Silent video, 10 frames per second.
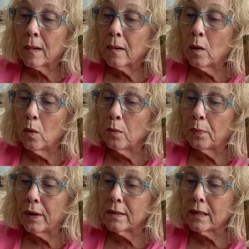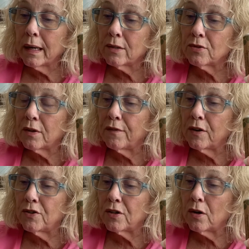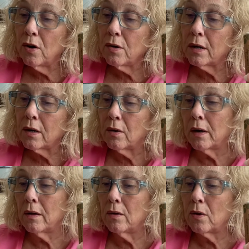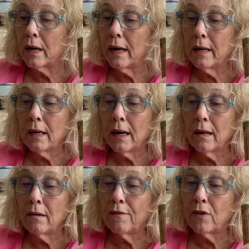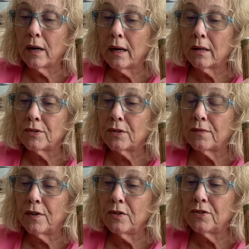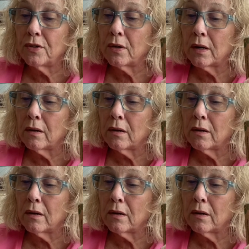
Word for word: cold pressed extra virgin coconut oil, organic California extra virgin oil,